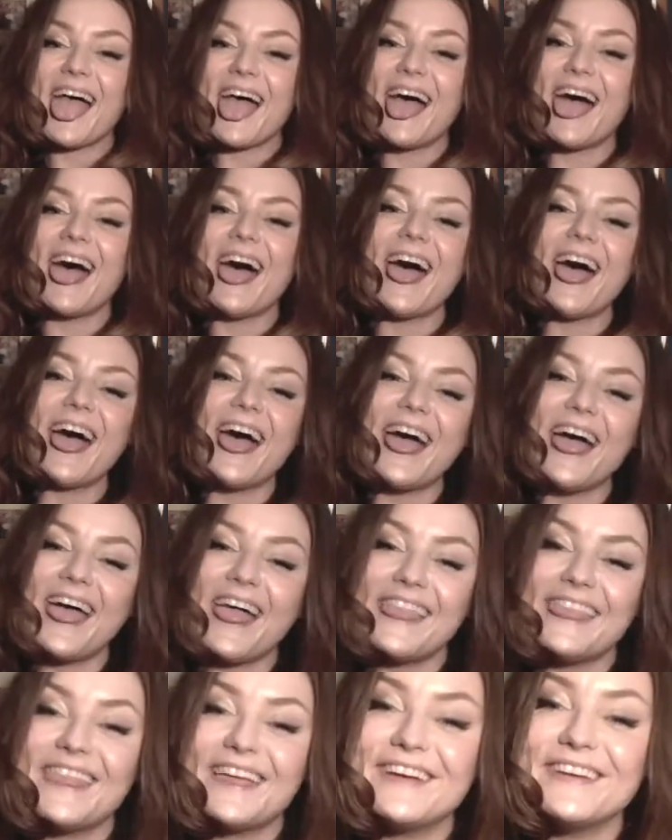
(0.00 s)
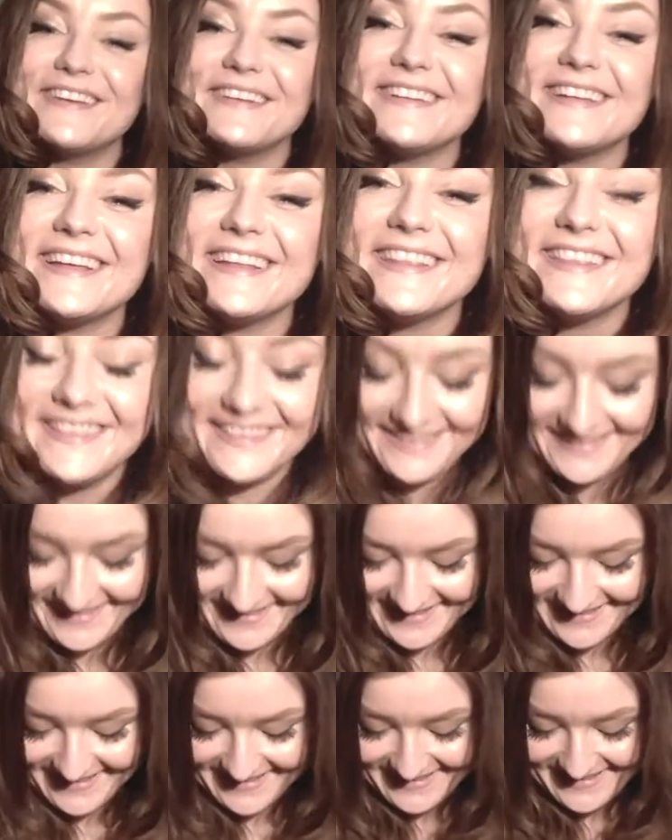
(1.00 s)
No, you didn't.
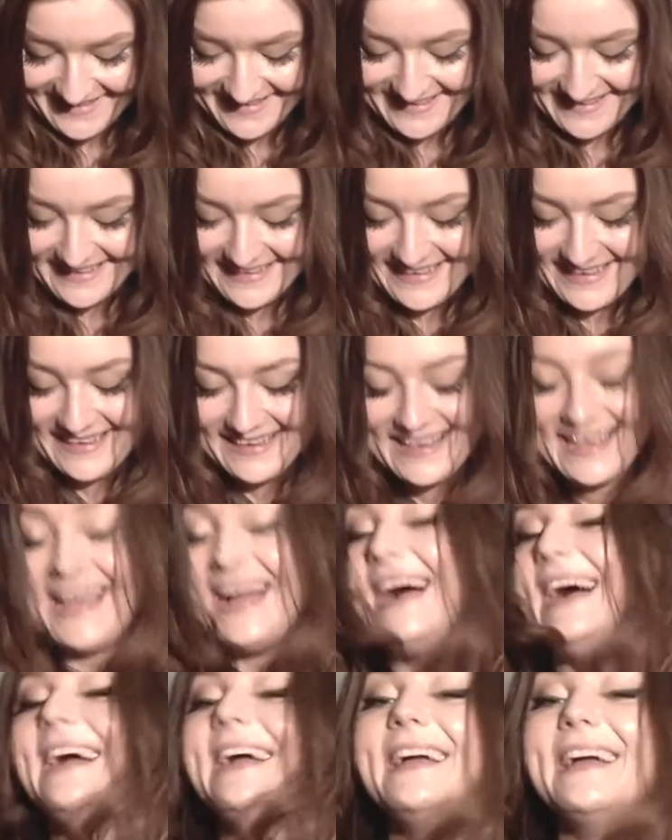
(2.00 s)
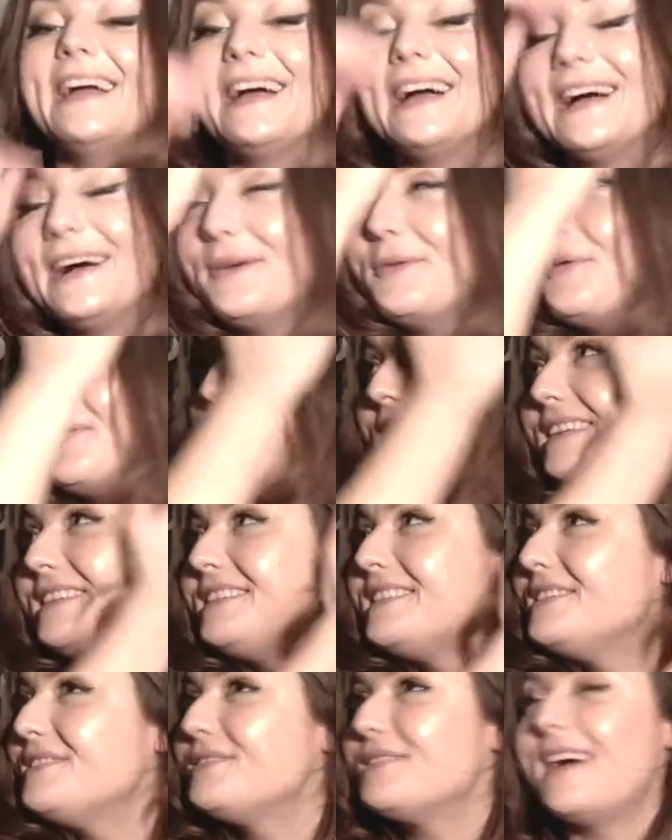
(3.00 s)
I wanted
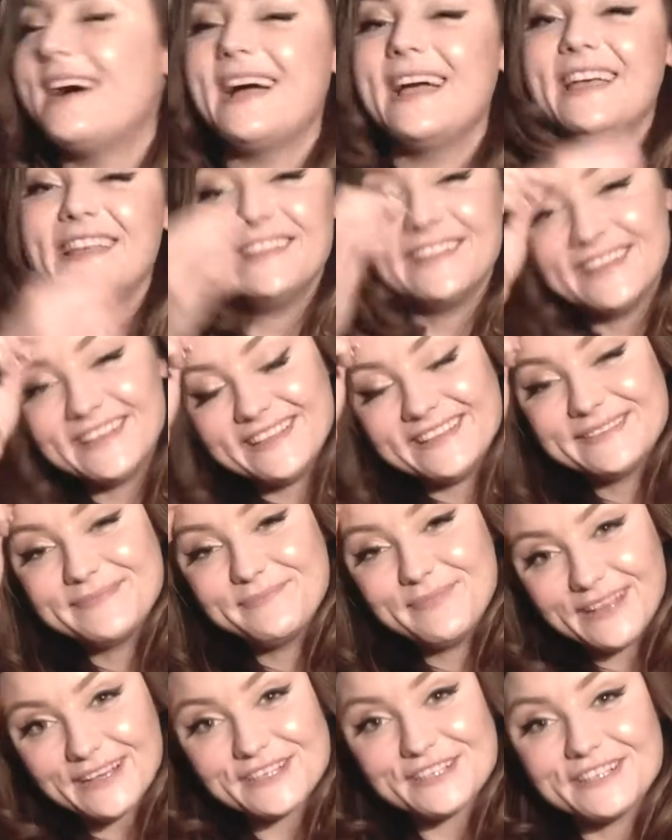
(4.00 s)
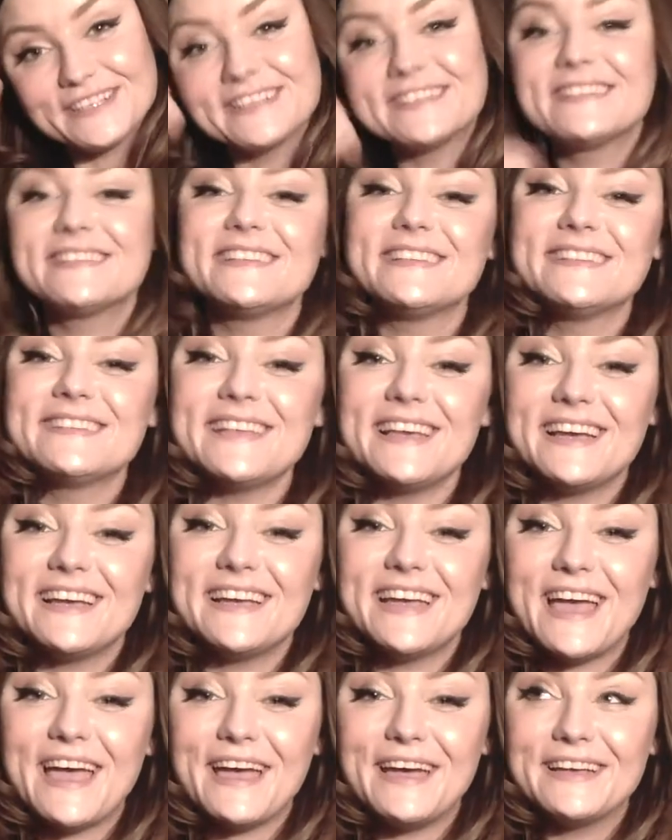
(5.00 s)
to try these blushes since
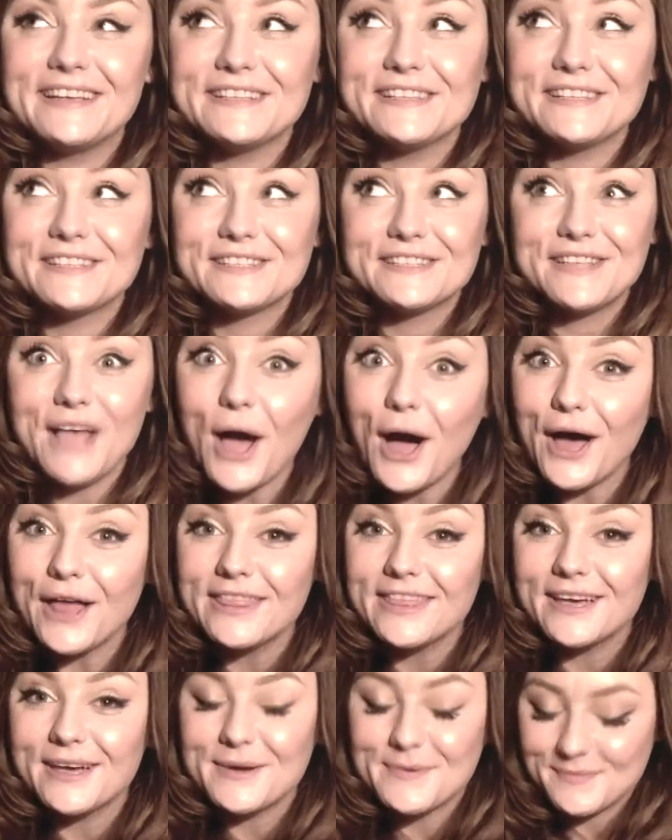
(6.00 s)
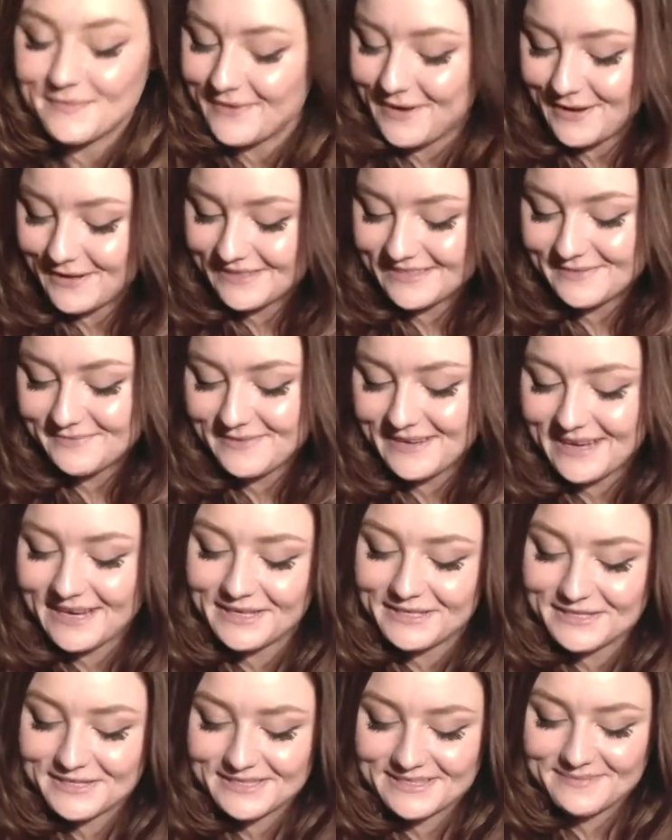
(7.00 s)
I saw them on the
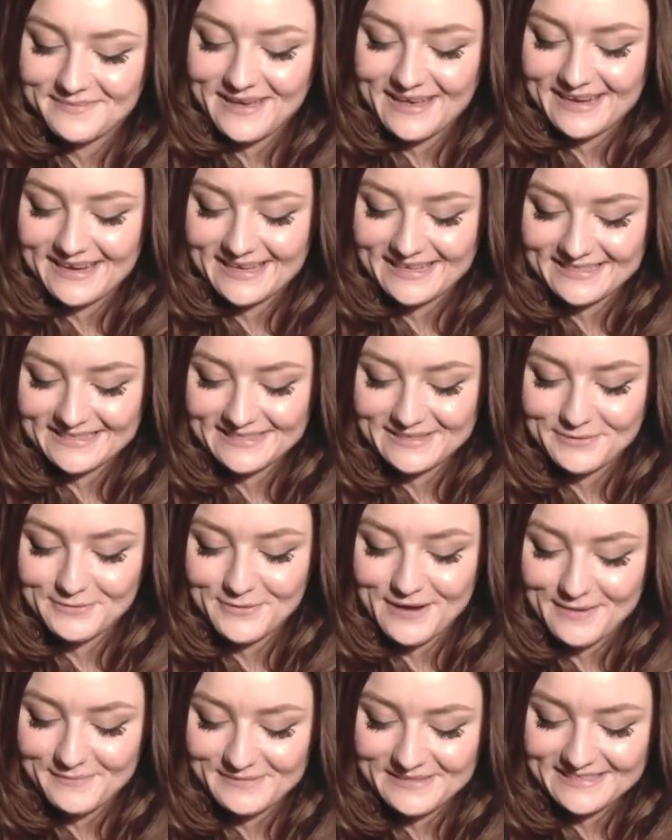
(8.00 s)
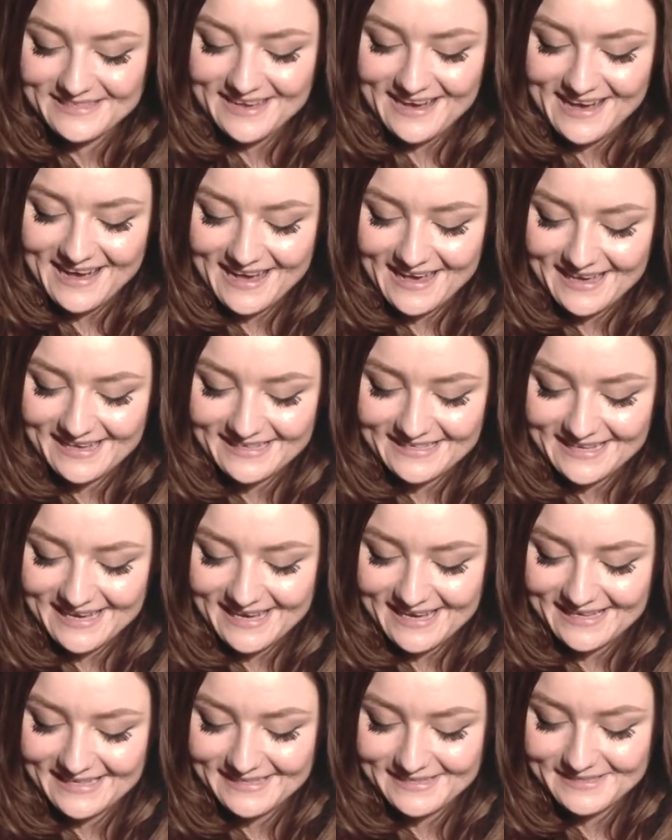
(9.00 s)
BH Cosmetics website
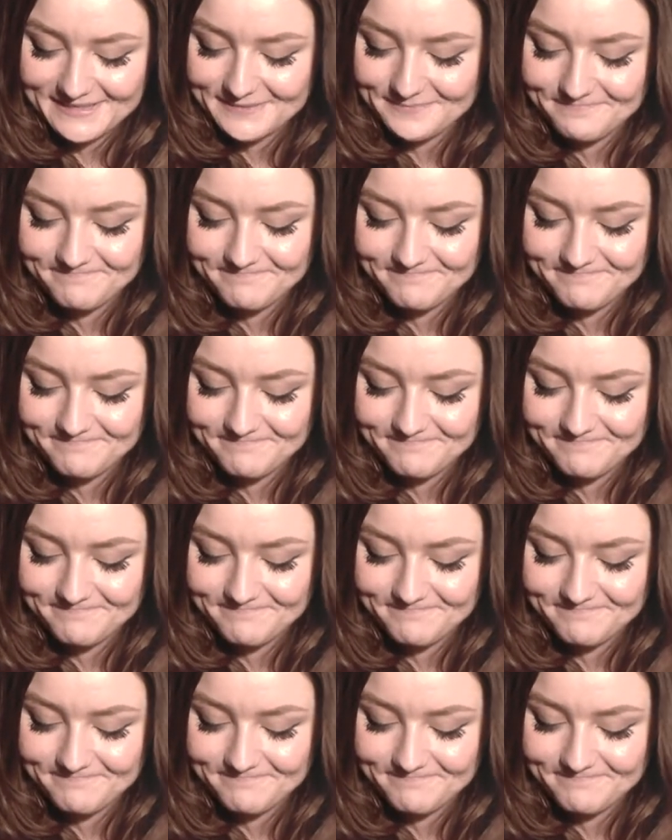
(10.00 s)
and